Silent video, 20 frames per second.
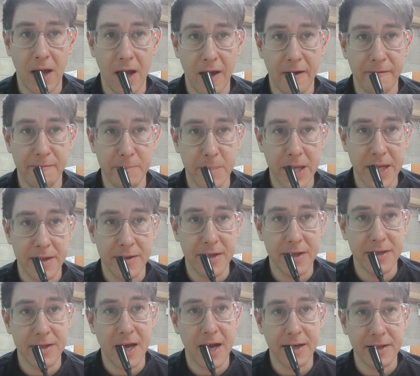I've made
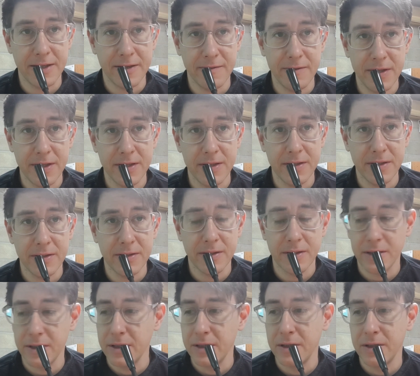these activities
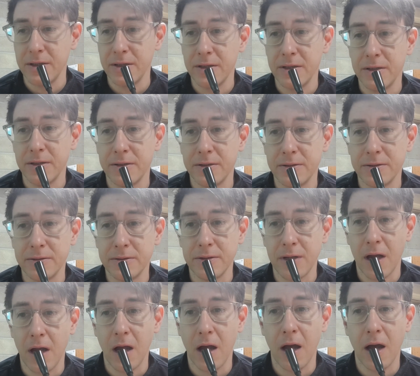
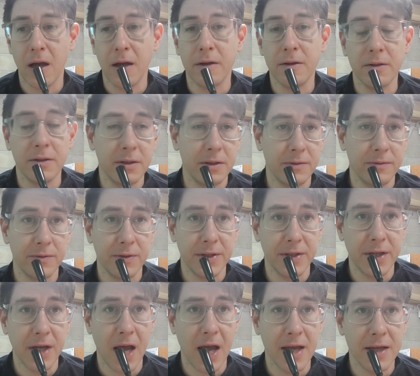for
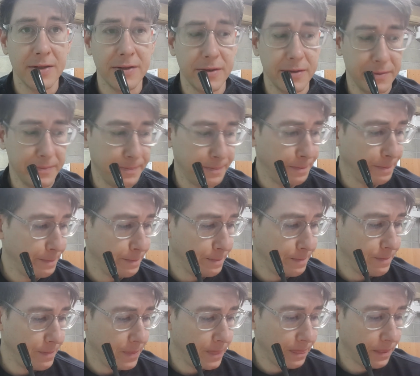you guys.
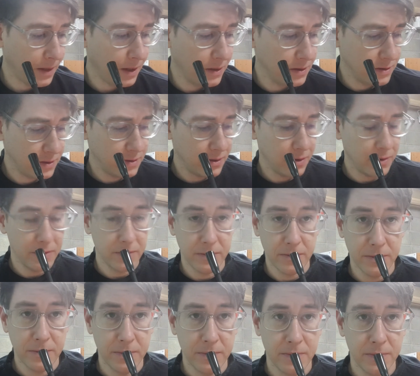
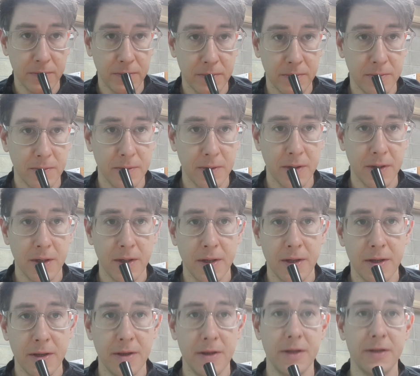So
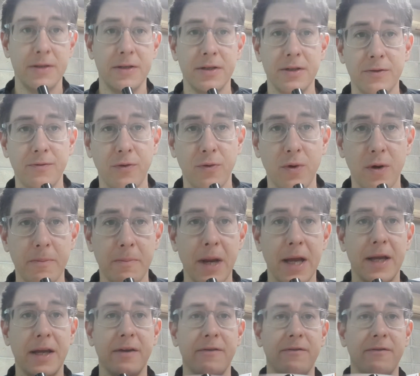this is for making